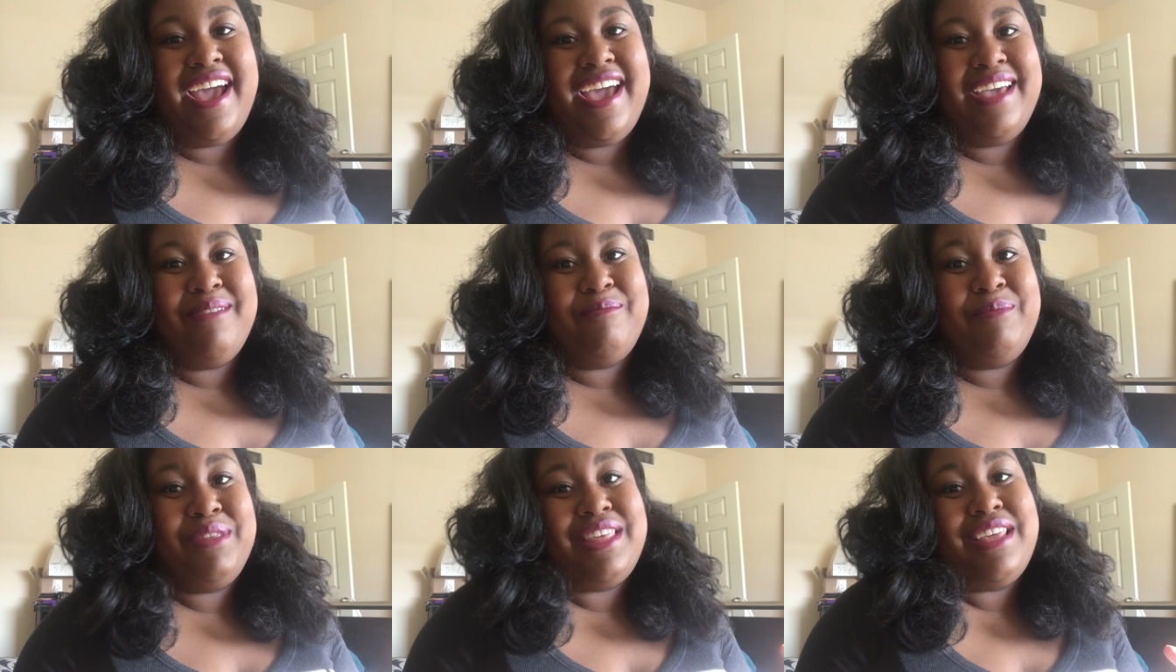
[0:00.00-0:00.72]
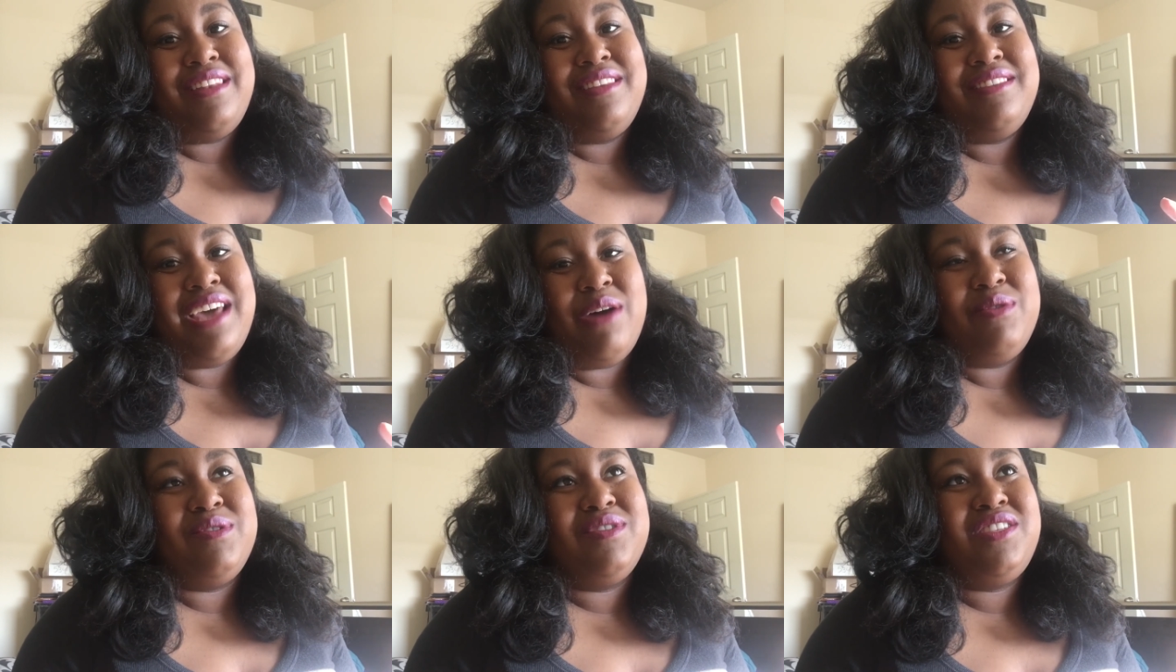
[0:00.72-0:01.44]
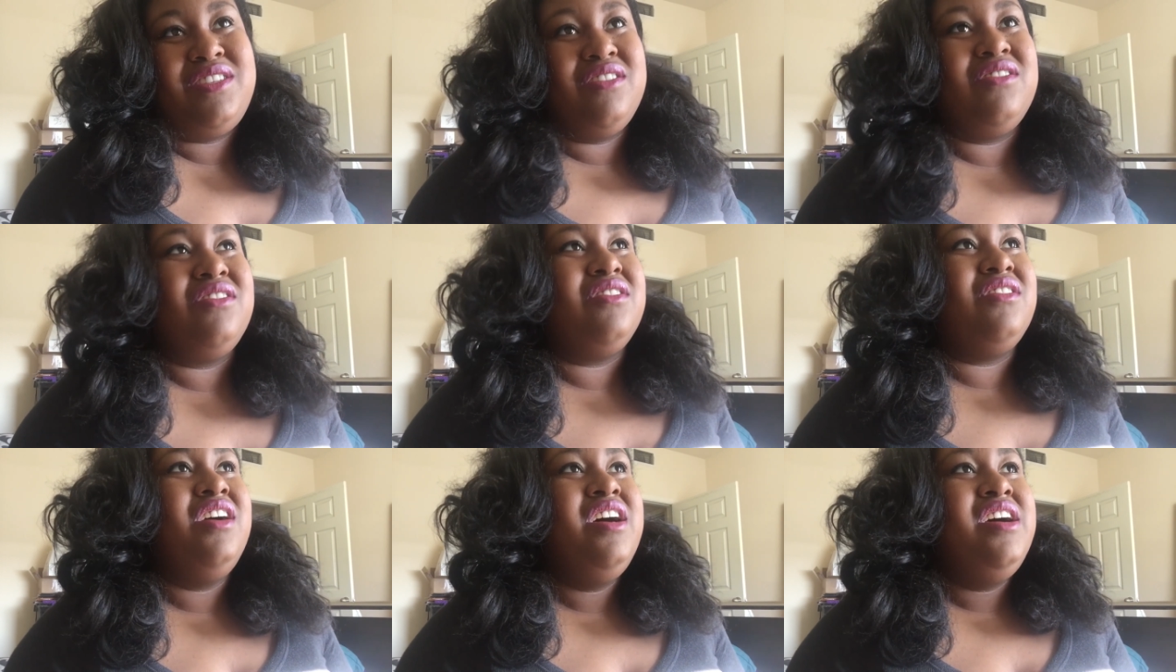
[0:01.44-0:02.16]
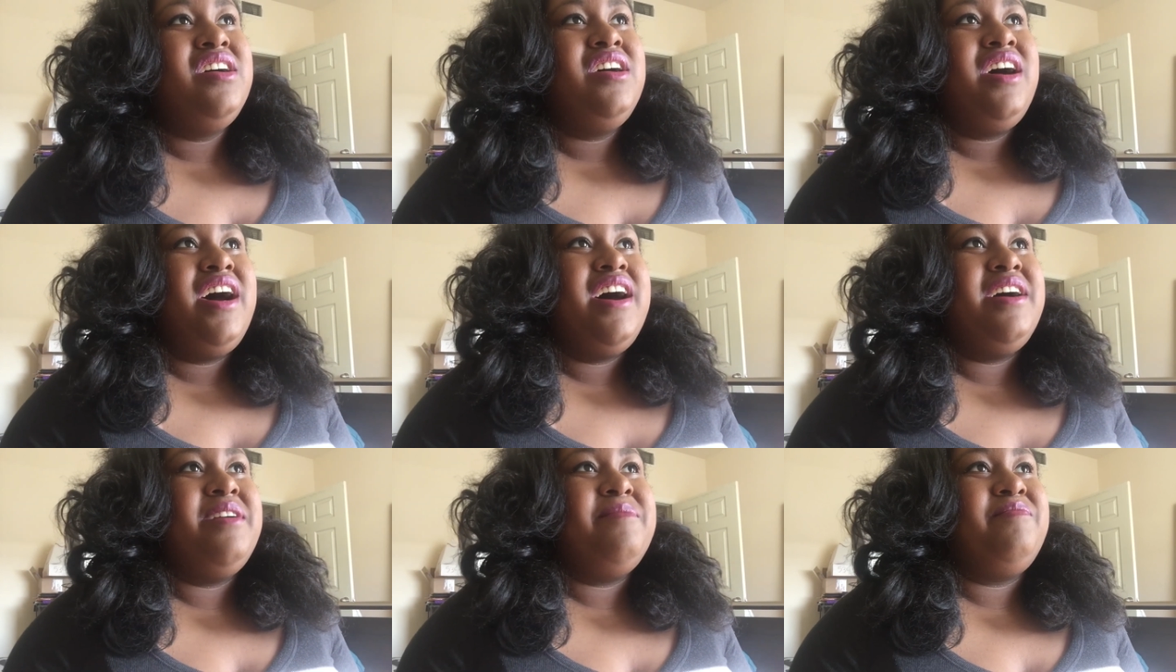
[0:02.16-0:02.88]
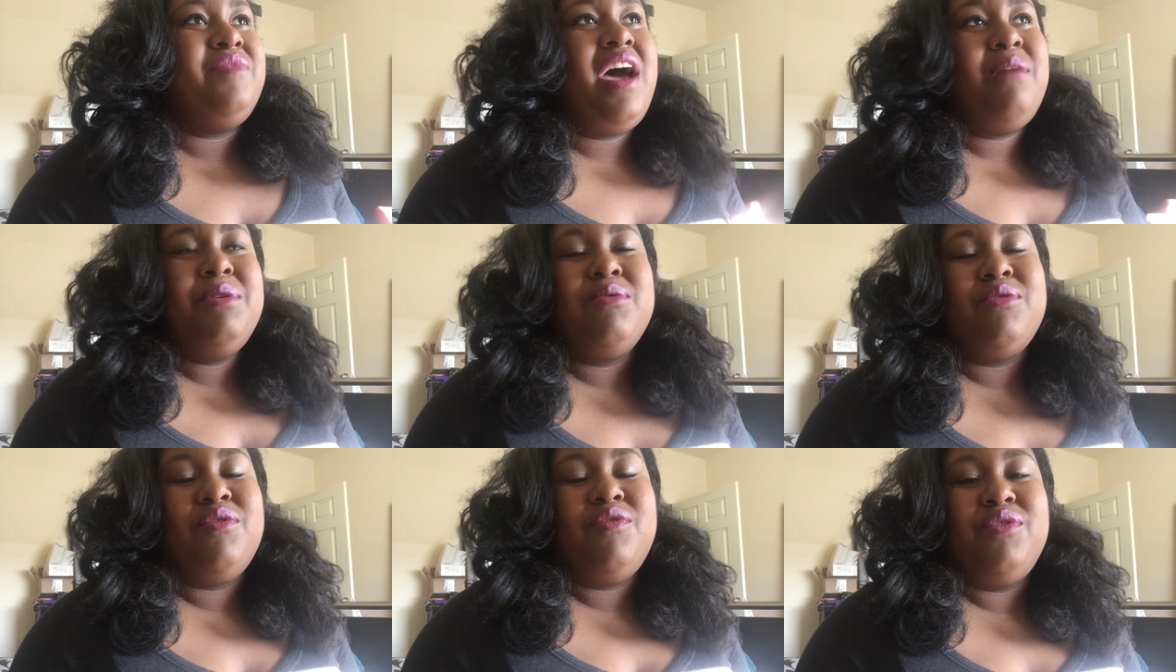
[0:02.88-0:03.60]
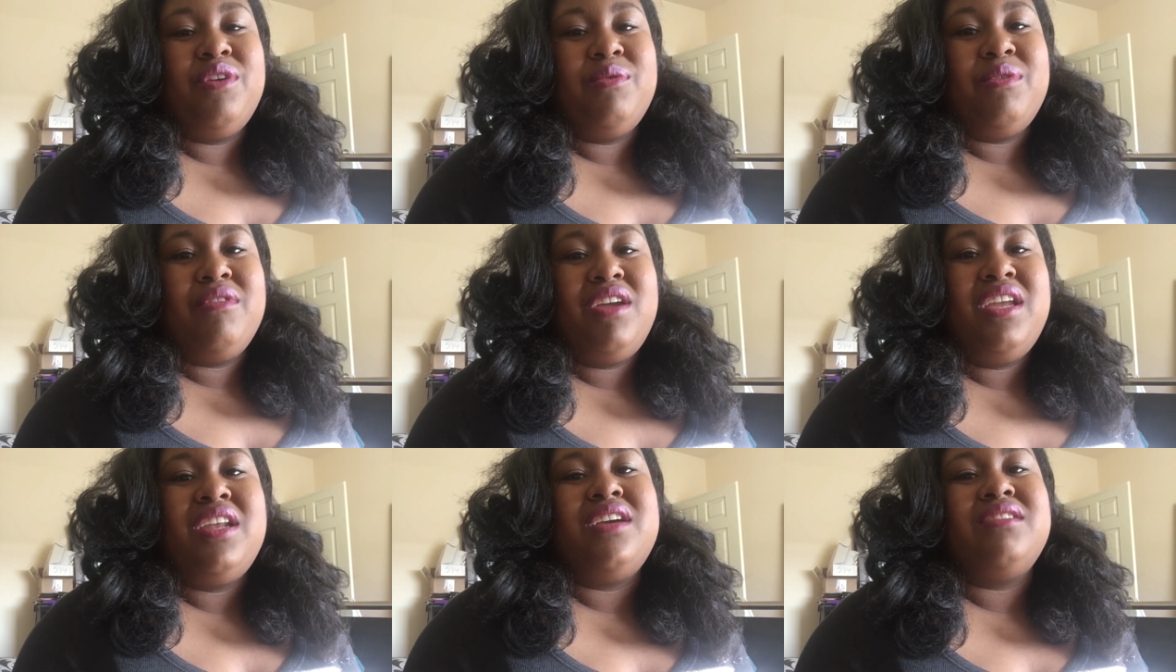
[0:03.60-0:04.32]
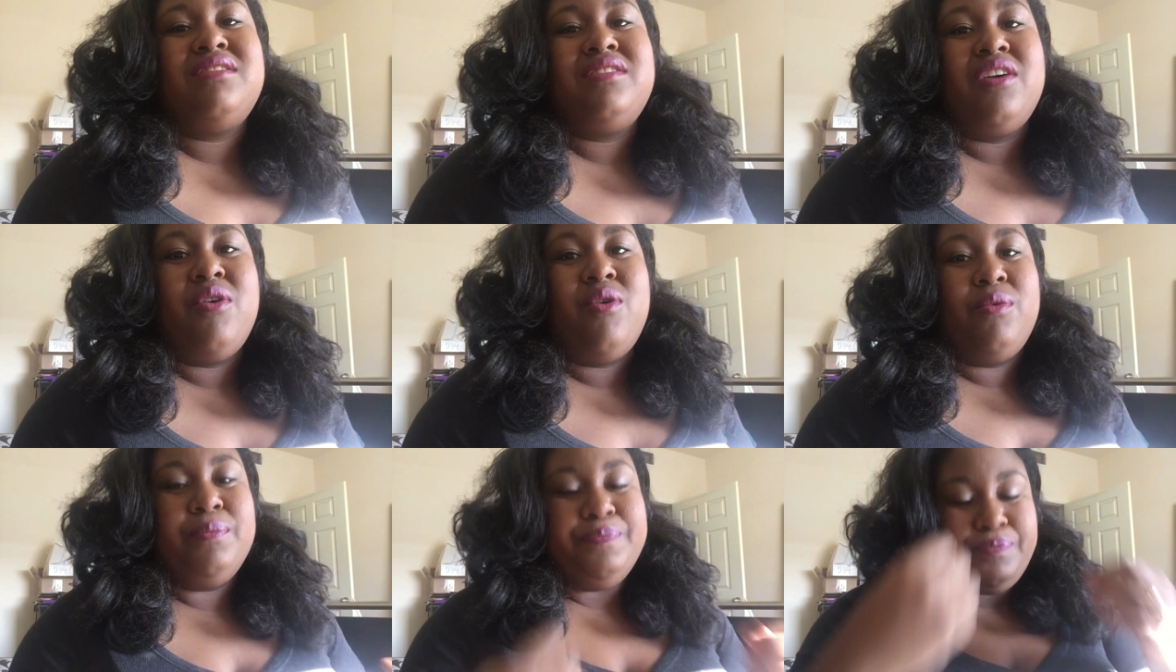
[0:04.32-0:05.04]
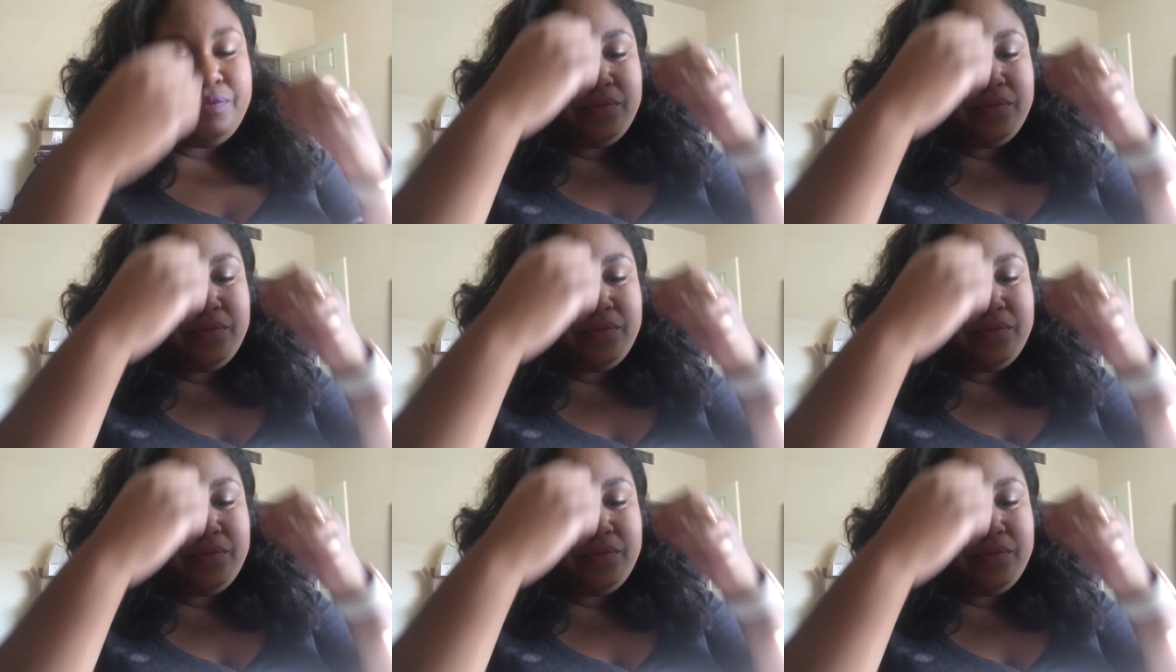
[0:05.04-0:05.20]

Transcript: and, but then that we were still um, happy with the food that we were eating. So